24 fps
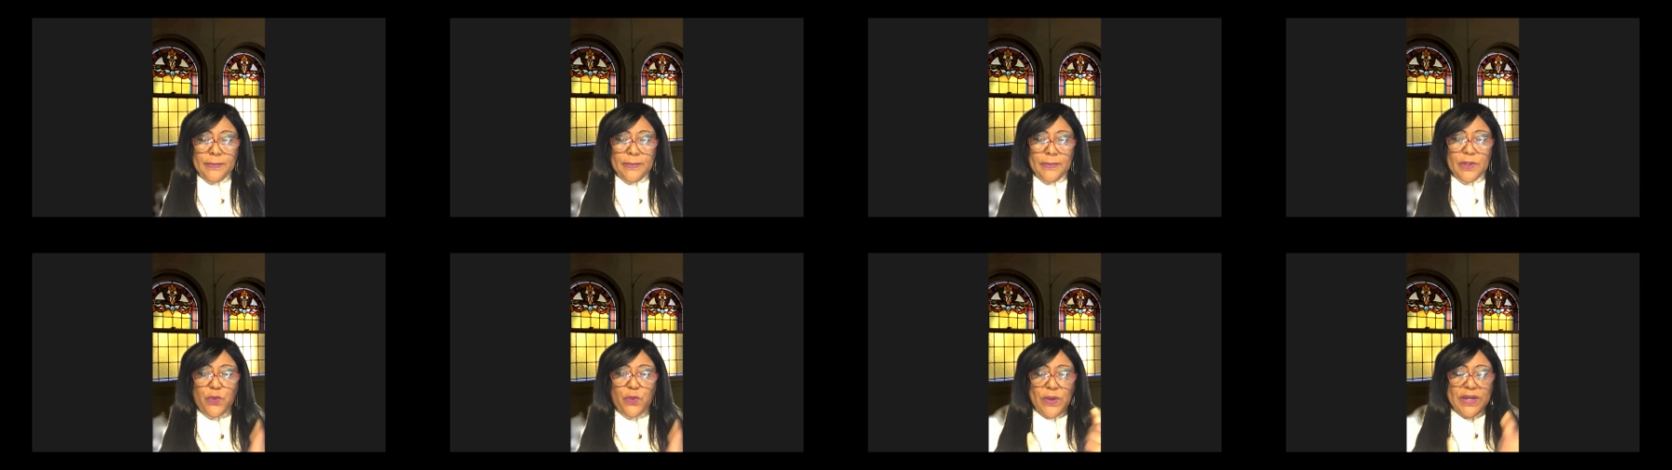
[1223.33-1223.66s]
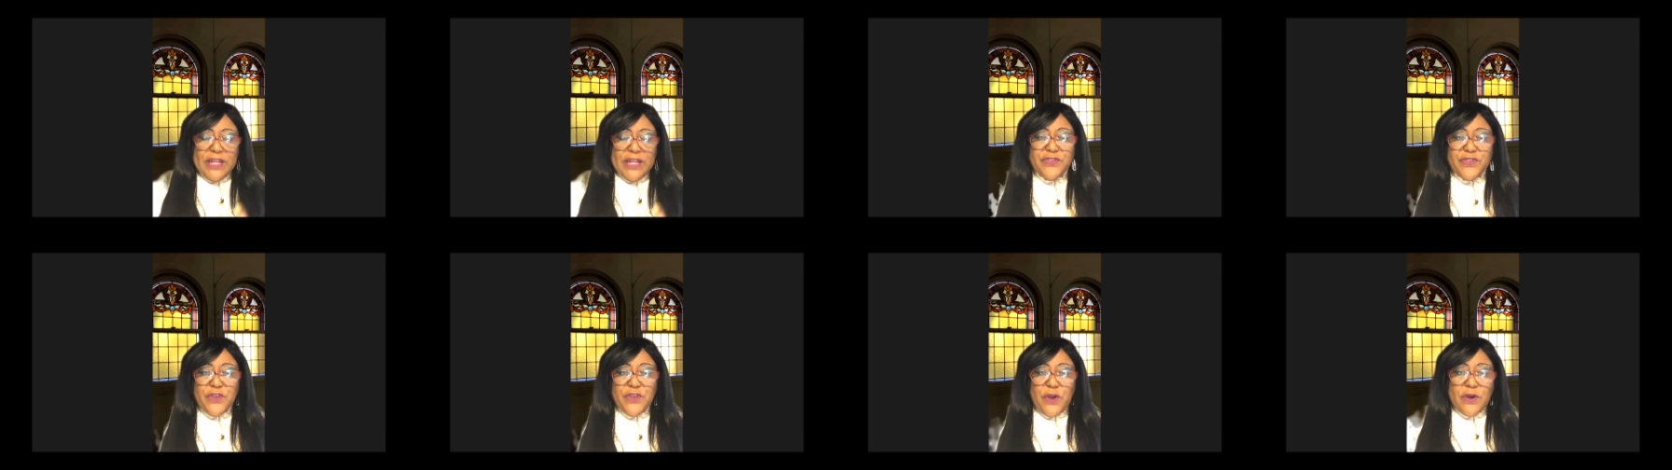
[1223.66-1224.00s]
The
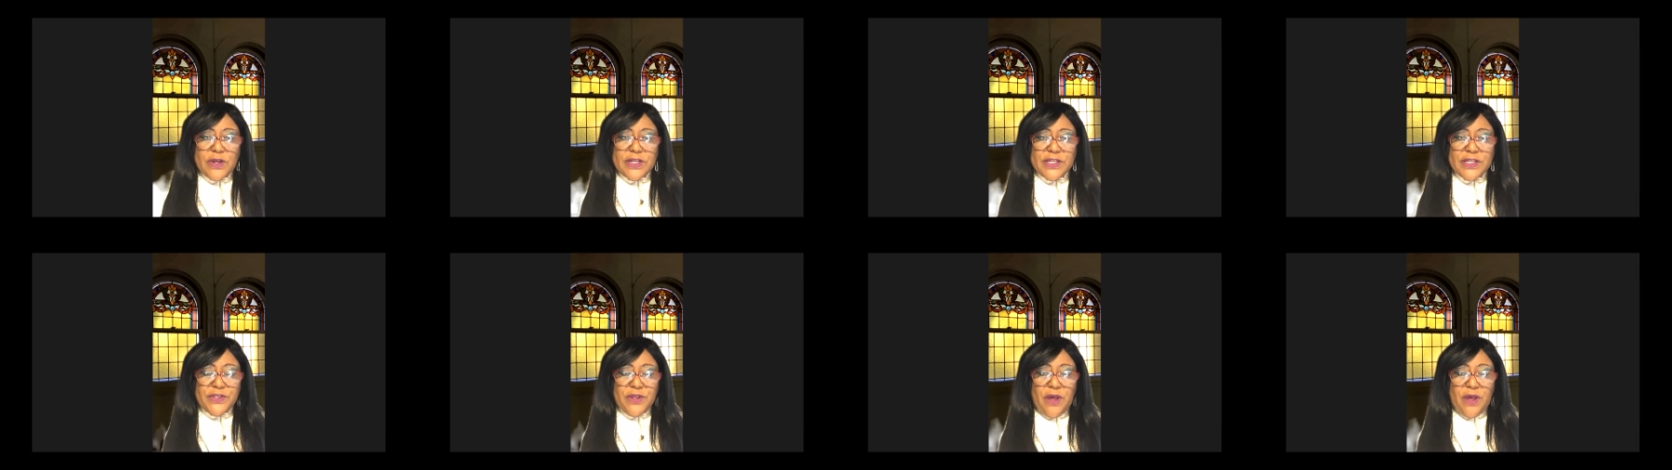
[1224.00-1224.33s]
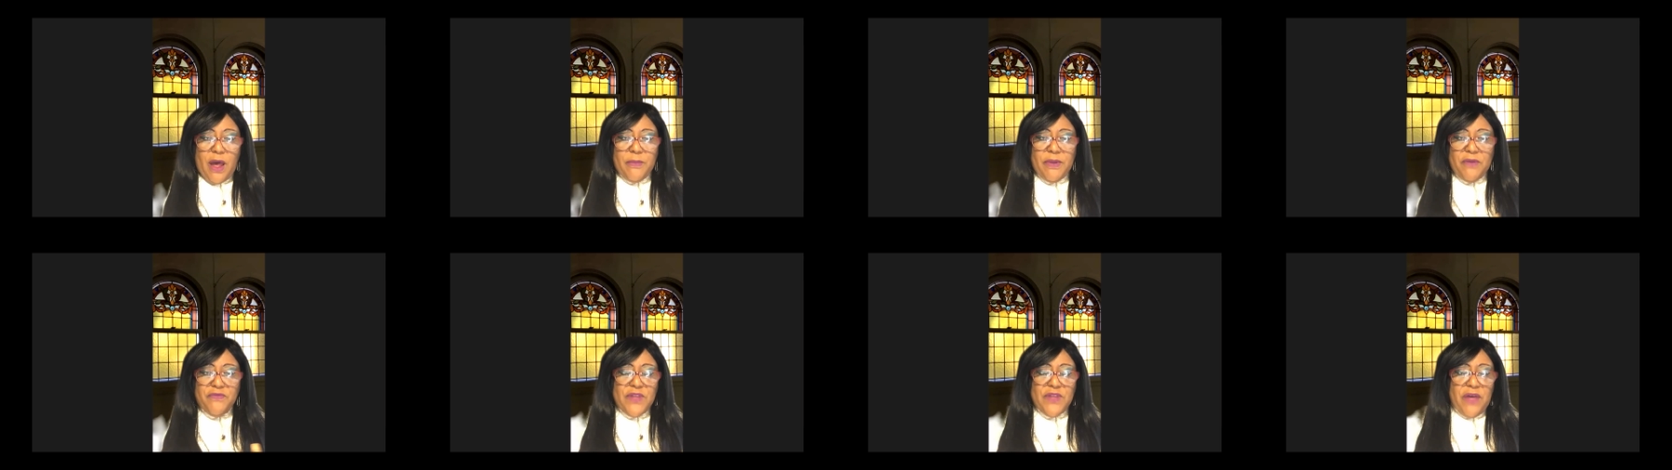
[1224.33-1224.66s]
23rd
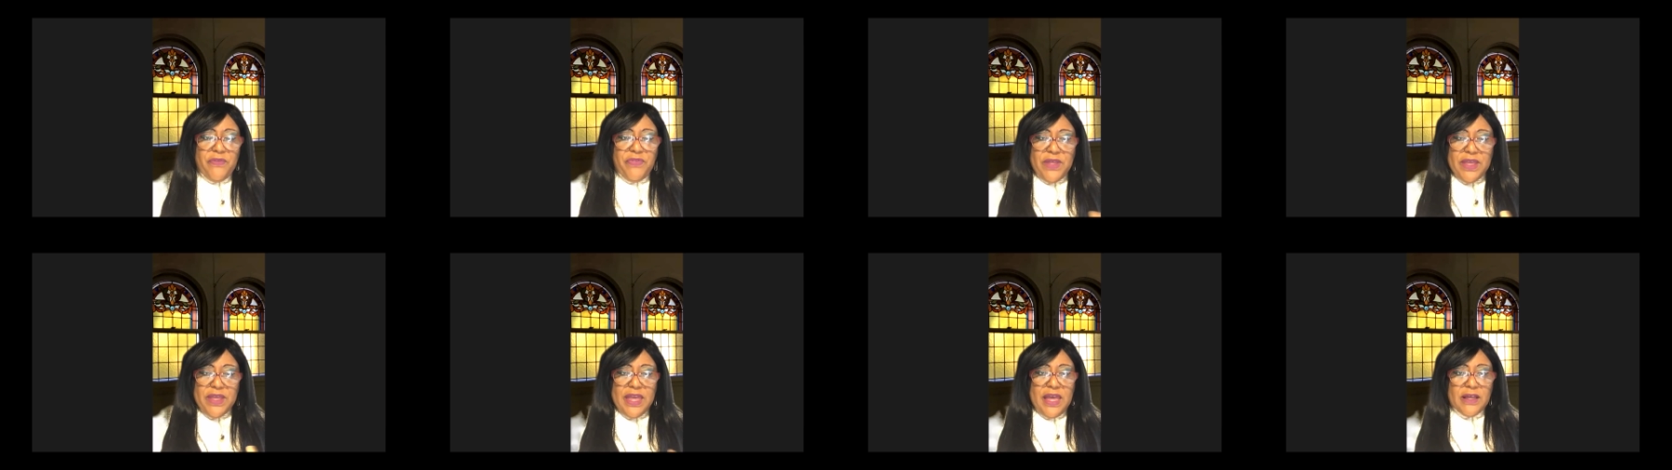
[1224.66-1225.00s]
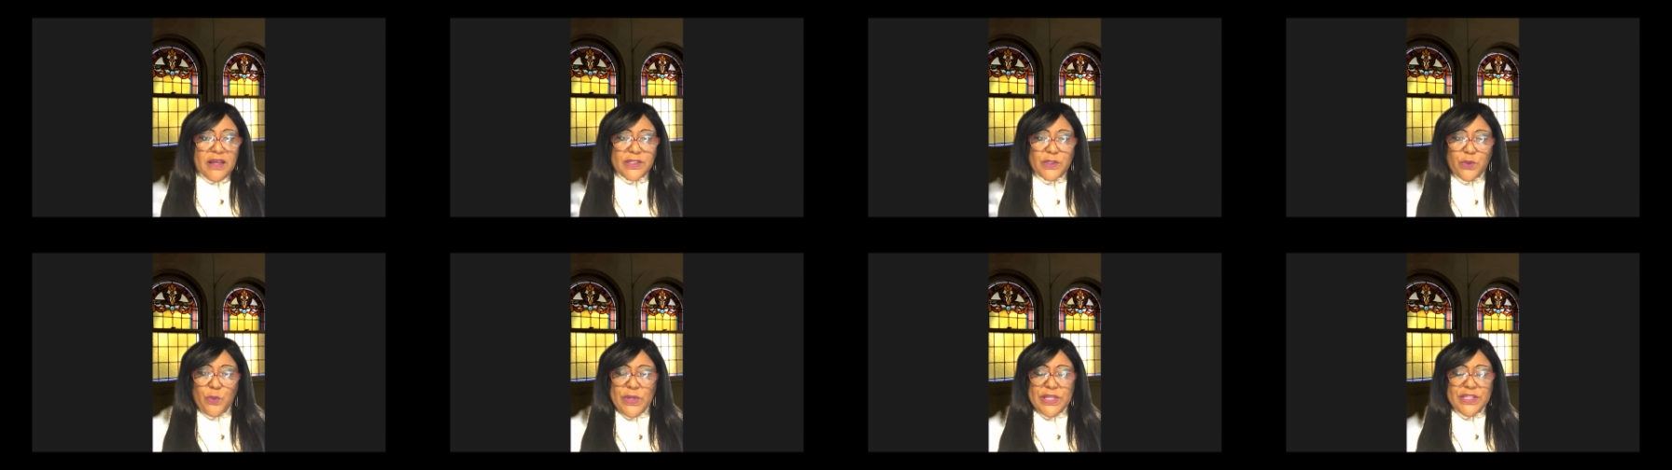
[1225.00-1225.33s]
Psalm, if nothing
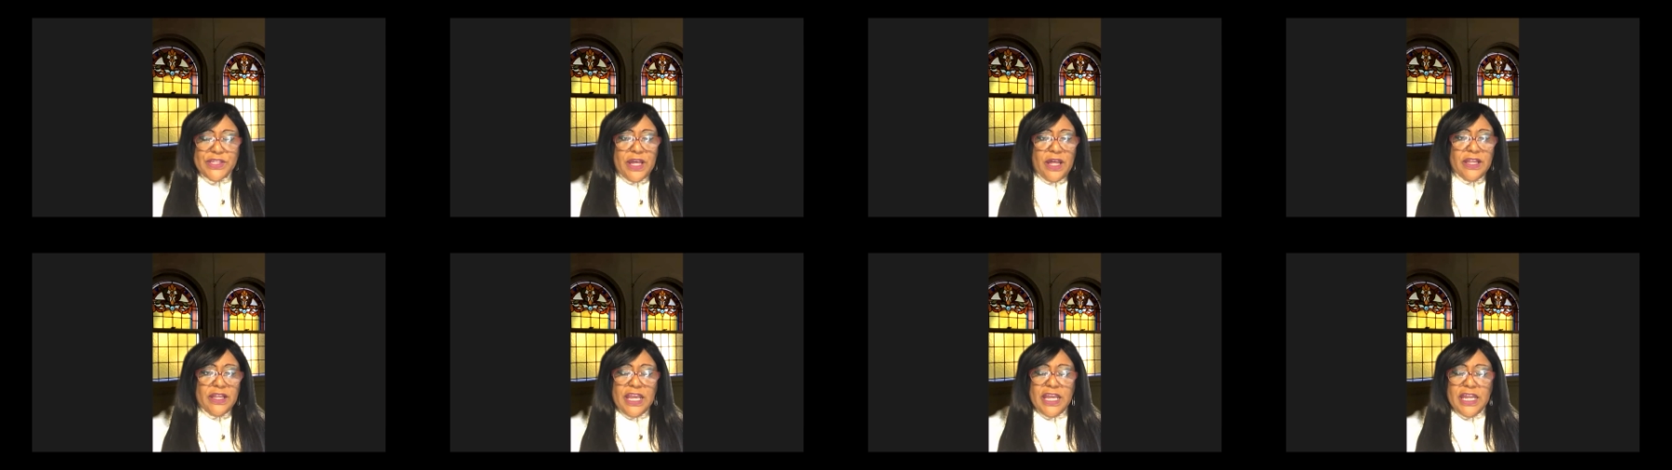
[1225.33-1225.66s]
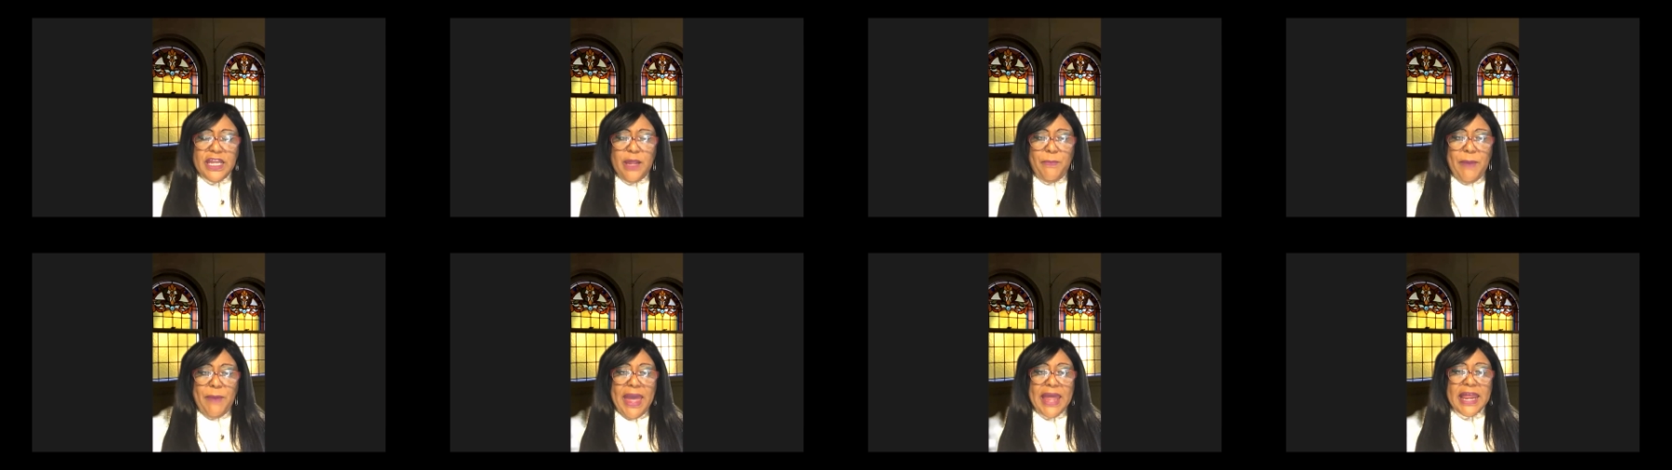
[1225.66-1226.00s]
else, we tell
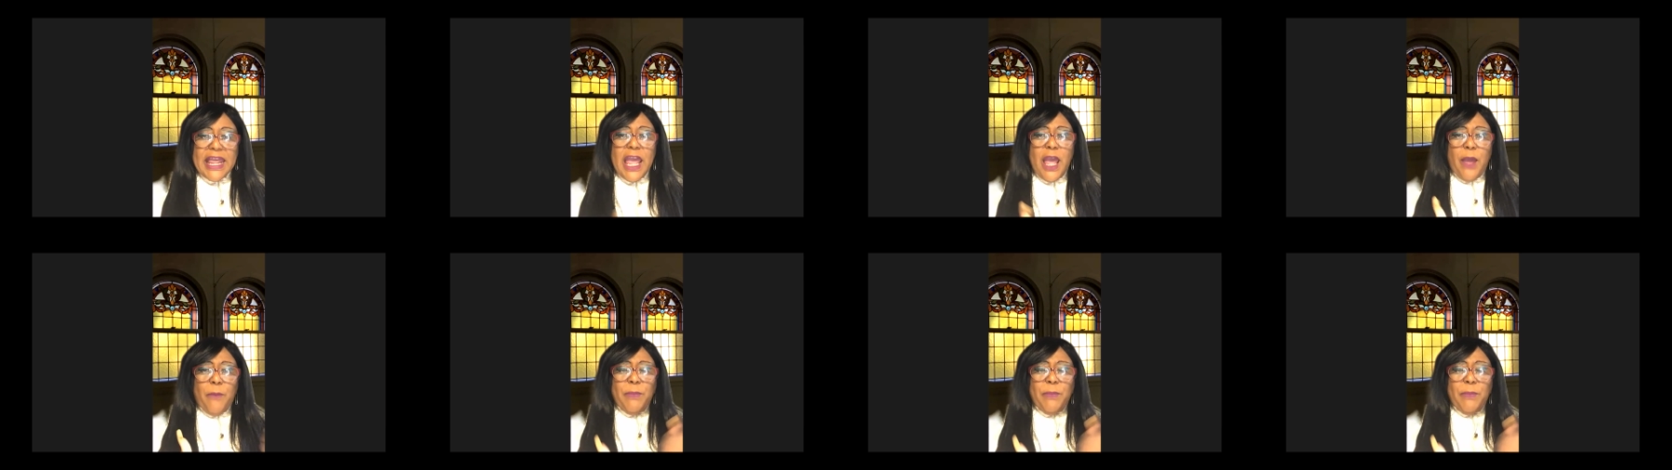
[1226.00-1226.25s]
anybody,